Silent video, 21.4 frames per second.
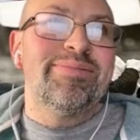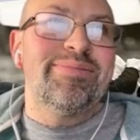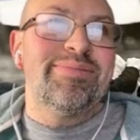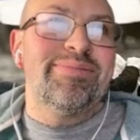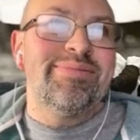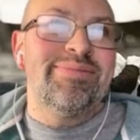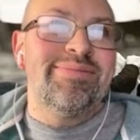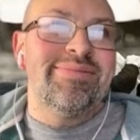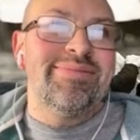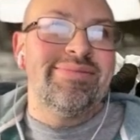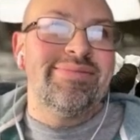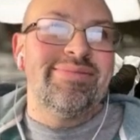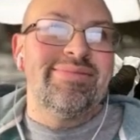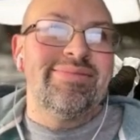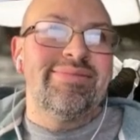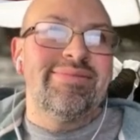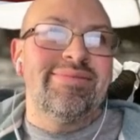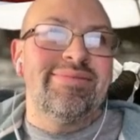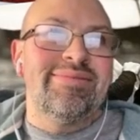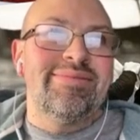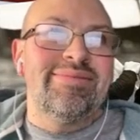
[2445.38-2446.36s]

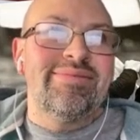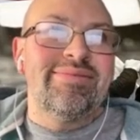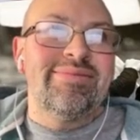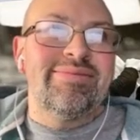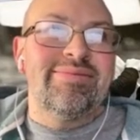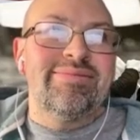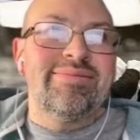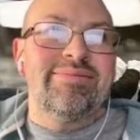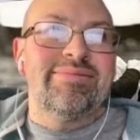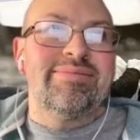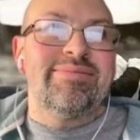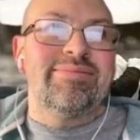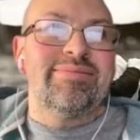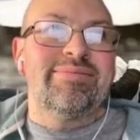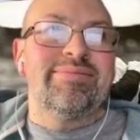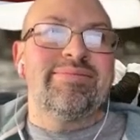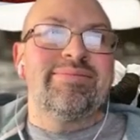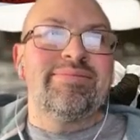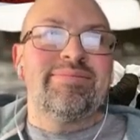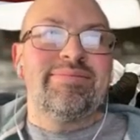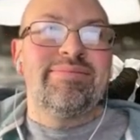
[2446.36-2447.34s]

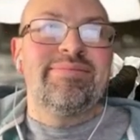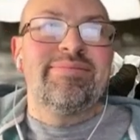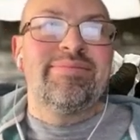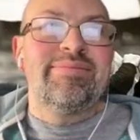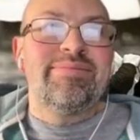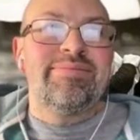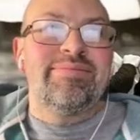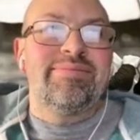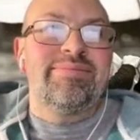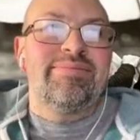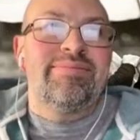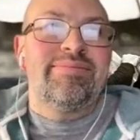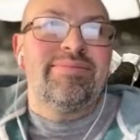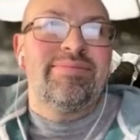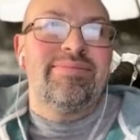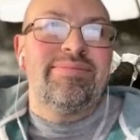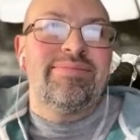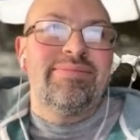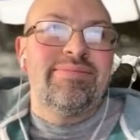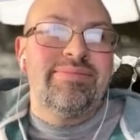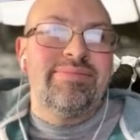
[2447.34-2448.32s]

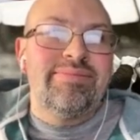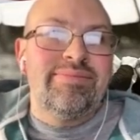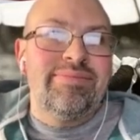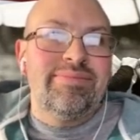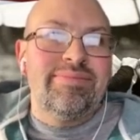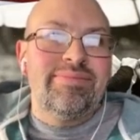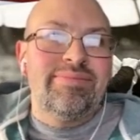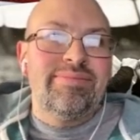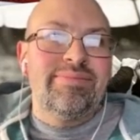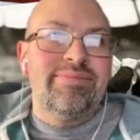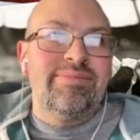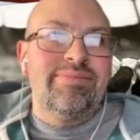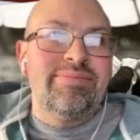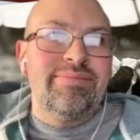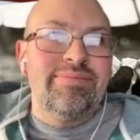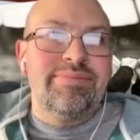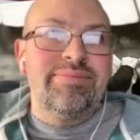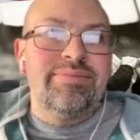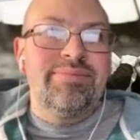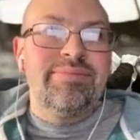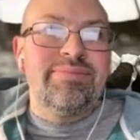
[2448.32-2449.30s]

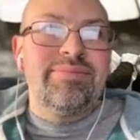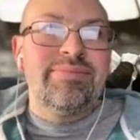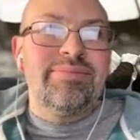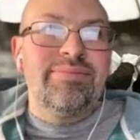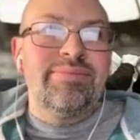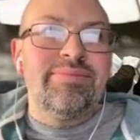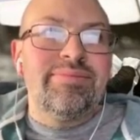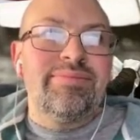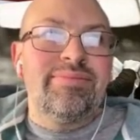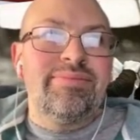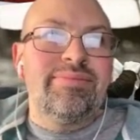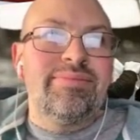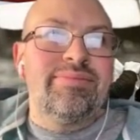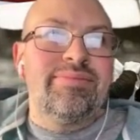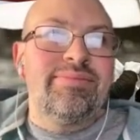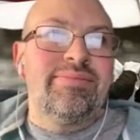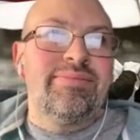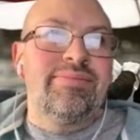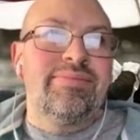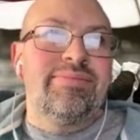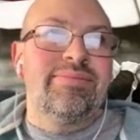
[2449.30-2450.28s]

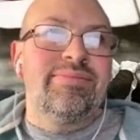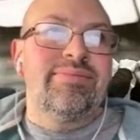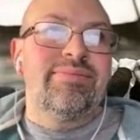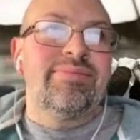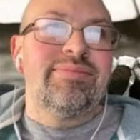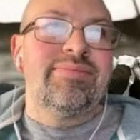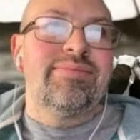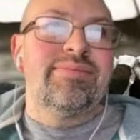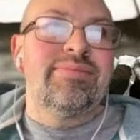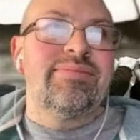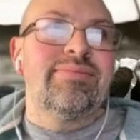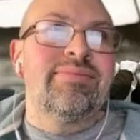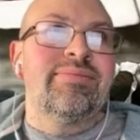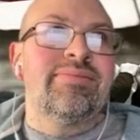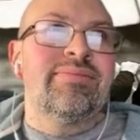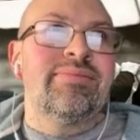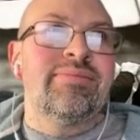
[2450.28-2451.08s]
This person isn't speaking.